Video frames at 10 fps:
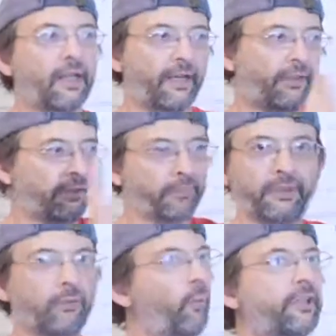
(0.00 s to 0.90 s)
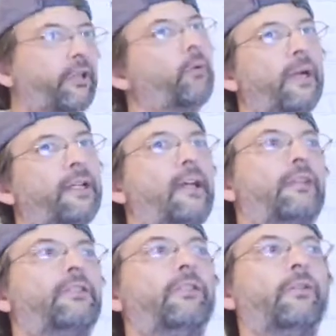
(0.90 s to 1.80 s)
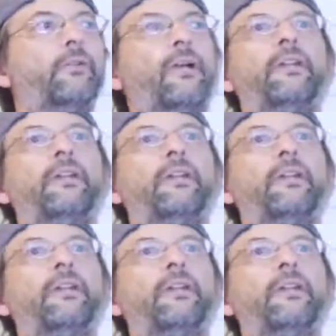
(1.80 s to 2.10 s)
and there'd be the window right next to you,